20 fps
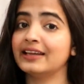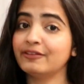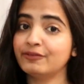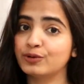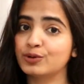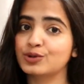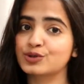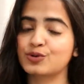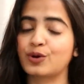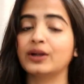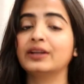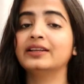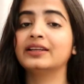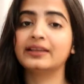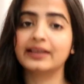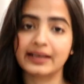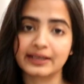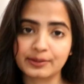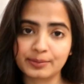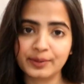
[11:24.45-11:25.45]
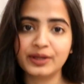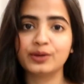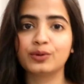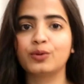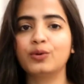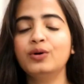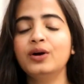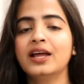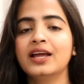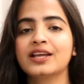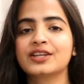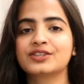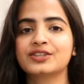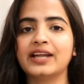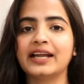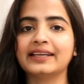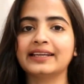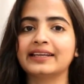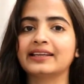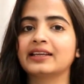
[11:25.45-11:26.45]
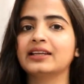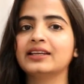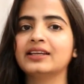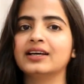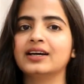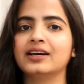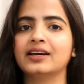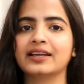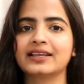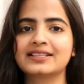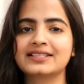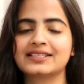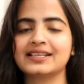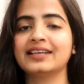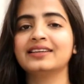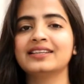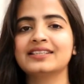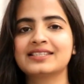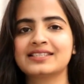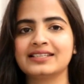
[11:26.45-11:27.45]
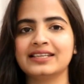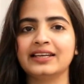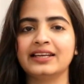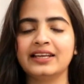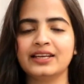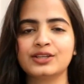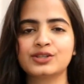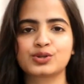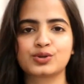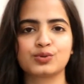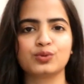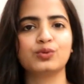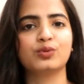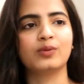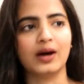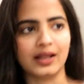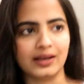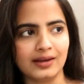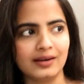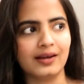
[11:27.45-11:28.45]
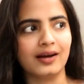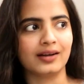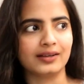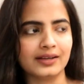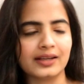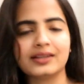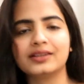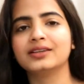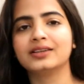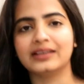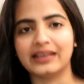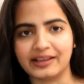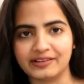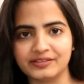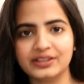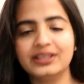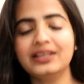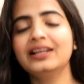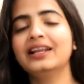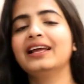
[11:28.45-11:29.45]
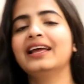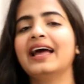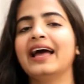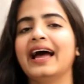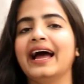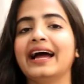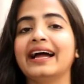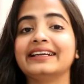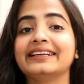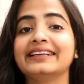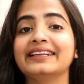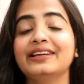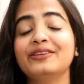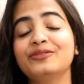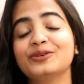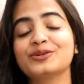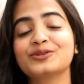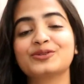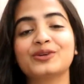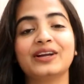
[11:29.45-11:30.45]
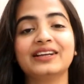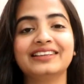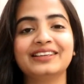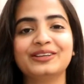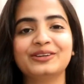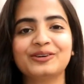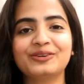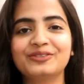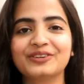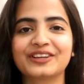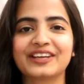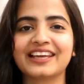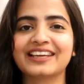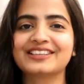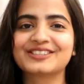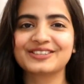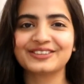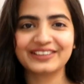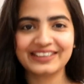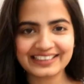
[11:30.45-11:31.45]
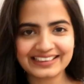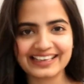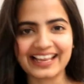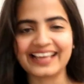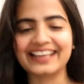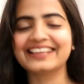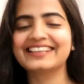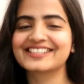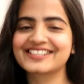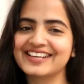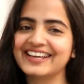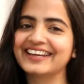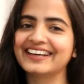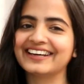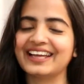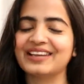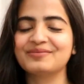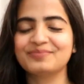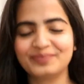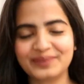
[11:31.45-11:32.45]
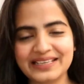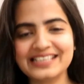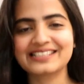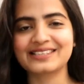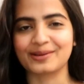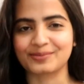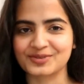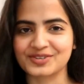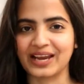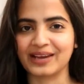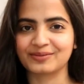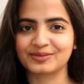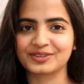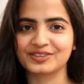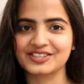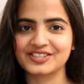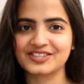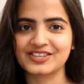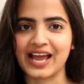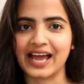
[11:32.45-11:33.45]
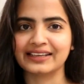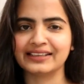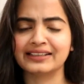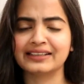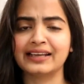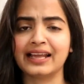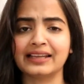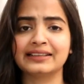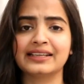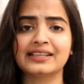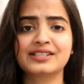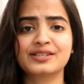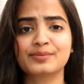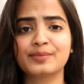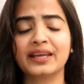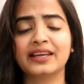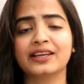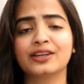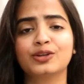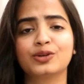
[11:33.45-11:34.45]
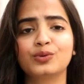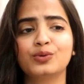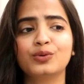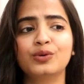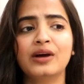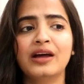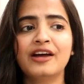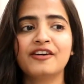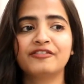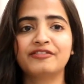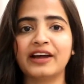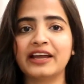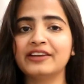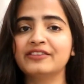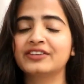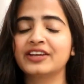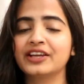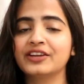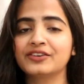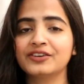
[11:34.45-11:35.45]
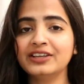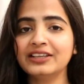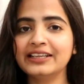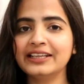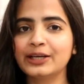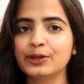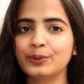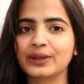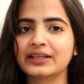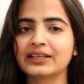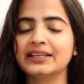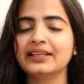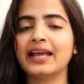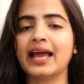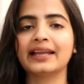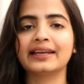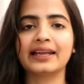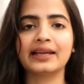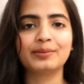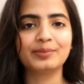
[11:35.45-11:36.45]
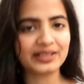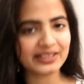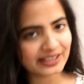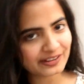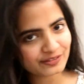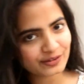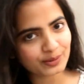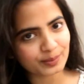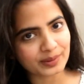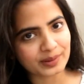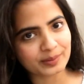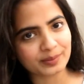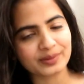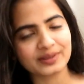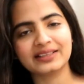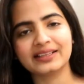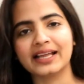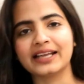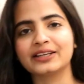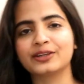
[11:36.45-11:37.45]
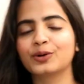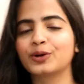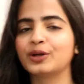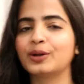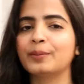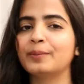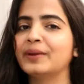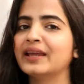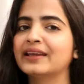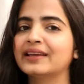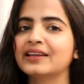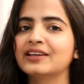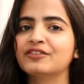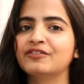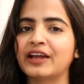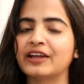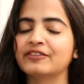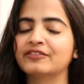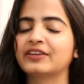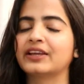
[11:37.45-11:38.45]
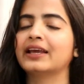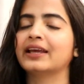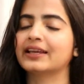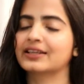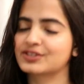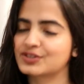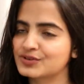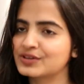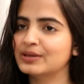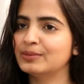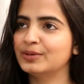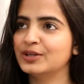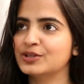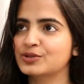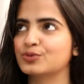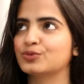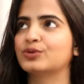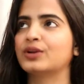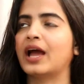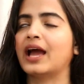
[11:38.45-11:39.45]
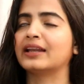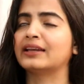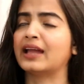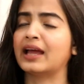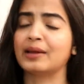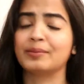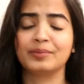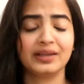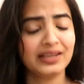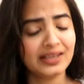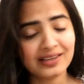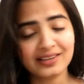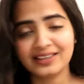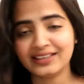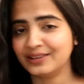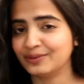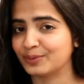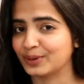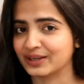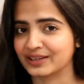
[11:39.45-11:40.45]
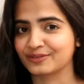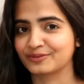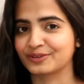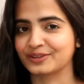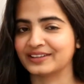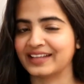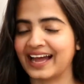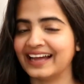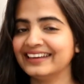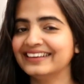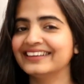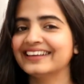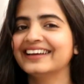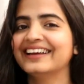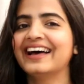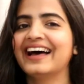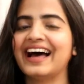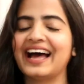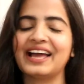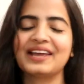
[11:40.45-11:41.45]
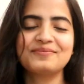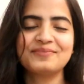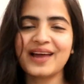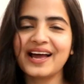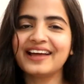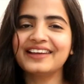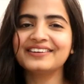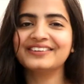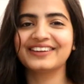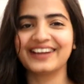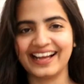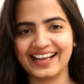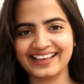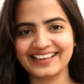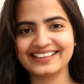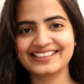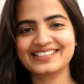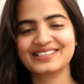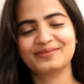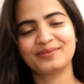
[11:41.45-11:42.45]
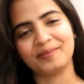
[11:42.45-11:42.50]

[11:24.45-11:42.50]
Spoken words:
If you enjoyed, then let me know so that I can extend this series to another level. And if you enjoyed, then don't forget to hit like, share and please subscribe to this channel, and let's make it to 5k really quickly. And I believe you people that you're gonna make it 5k extremely soon and I'm eagerly waiting for that. I pyaar you guys.